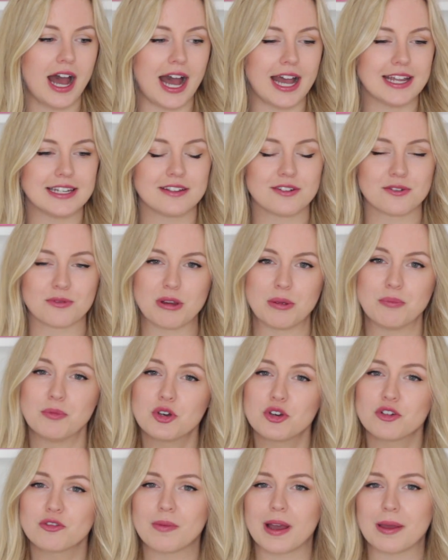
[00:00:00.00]
I didn't
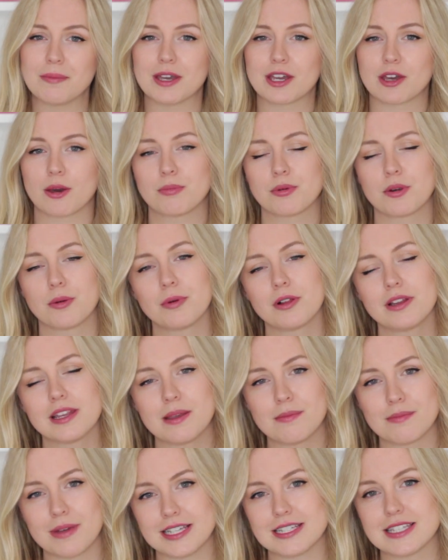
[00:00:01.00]
remove my makeup
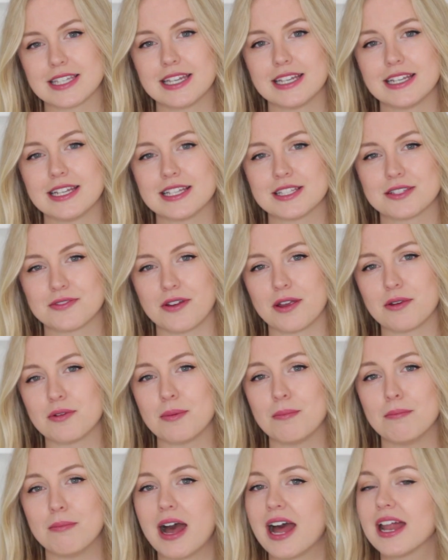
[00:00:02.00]
properly, my skin is
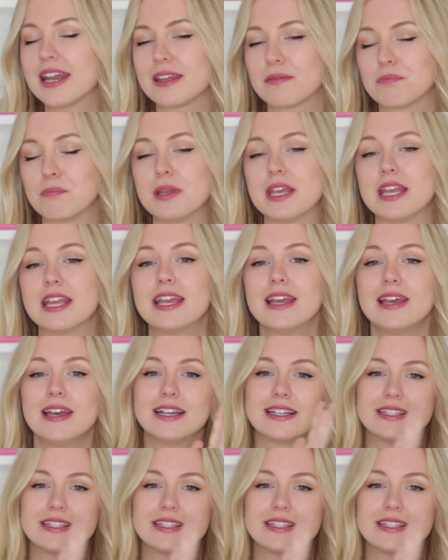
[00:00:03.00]
very mad at me,